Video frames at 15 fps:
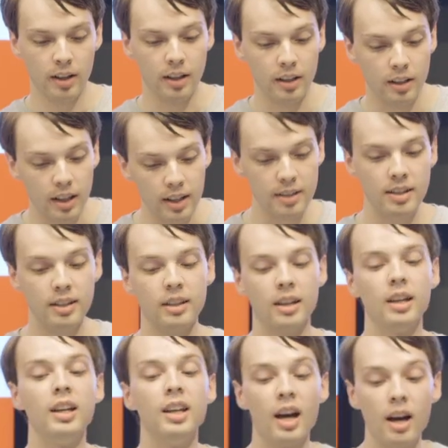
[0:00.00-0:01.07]
It isn't
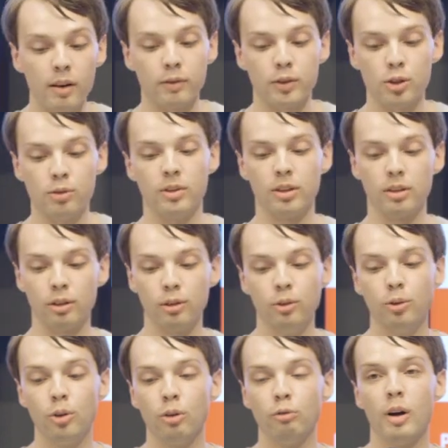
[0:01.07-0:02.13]
enough to
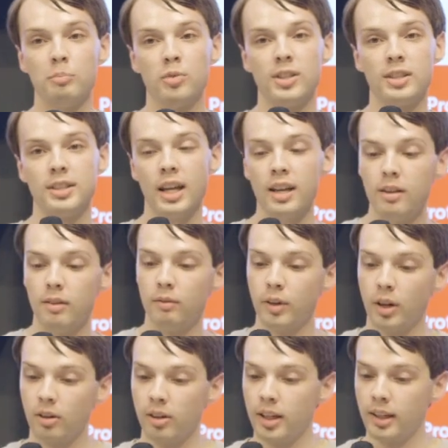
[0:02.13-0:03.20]
include or represent
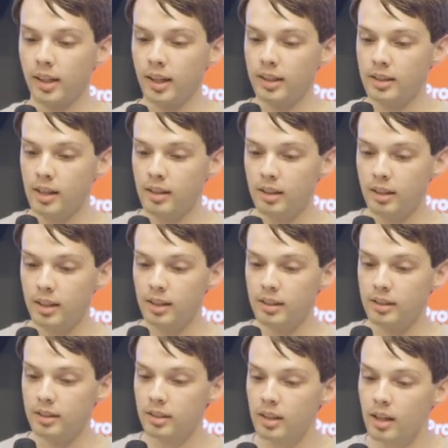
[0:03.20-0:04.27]
varying
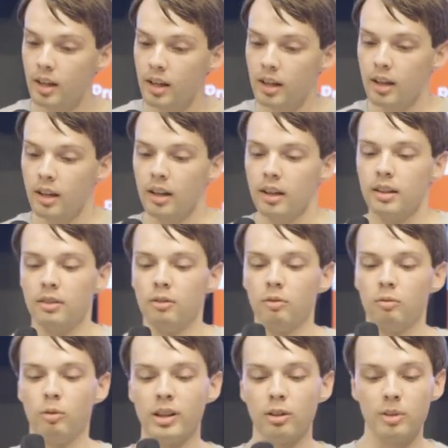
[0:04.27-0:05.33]
identities
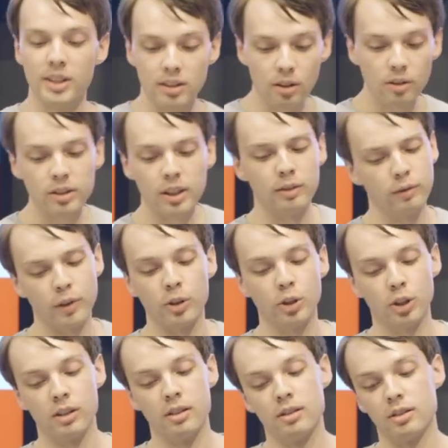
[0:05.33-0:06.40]
when the resulting
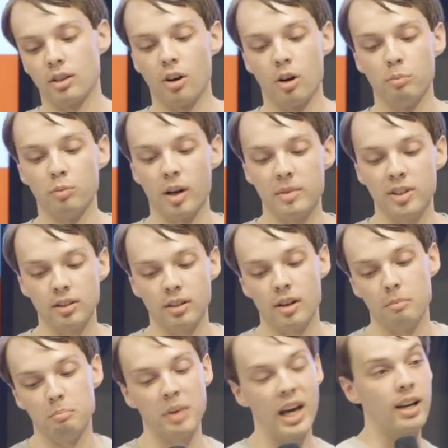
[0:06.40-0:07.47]
functions are premised
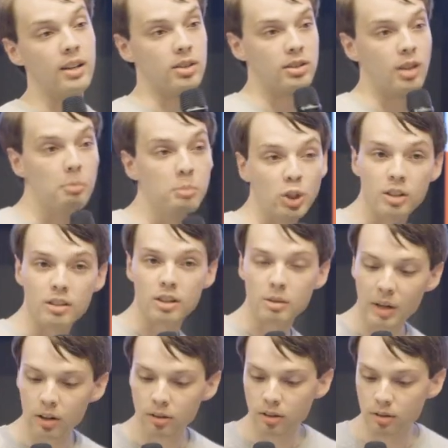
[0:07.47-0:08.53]
on bad assumptions
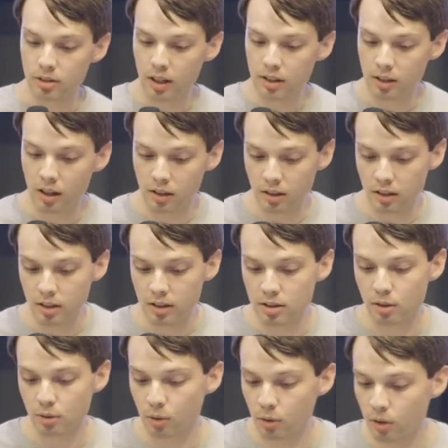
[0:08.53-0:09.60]
about those
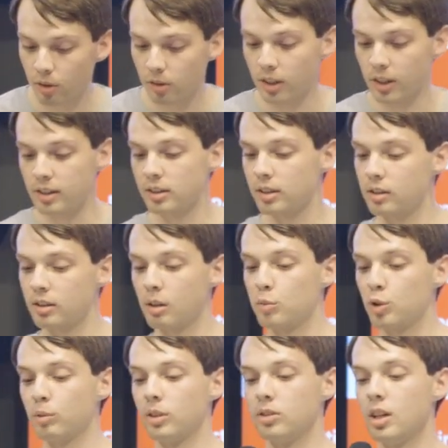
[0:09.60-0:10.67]
identities or in
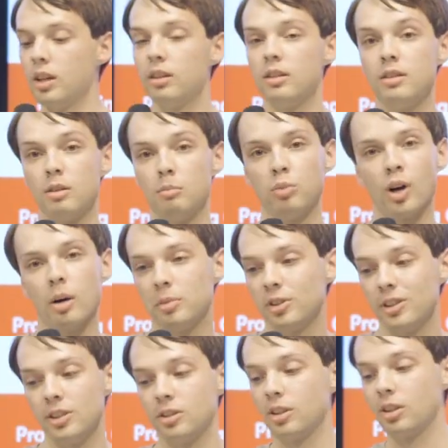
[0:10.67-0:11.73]
systems where data is
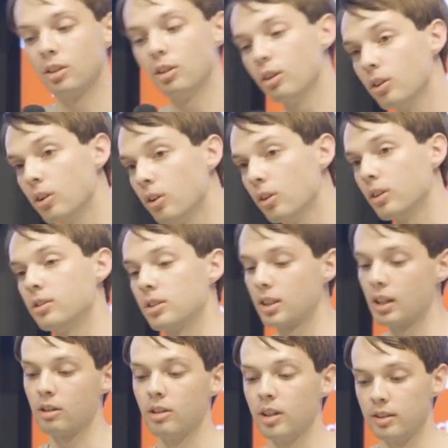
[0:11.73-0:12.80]
improperly secured, et
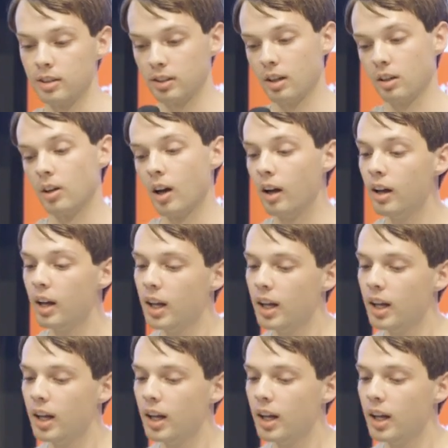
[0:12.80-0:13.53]
cetera, et cetera.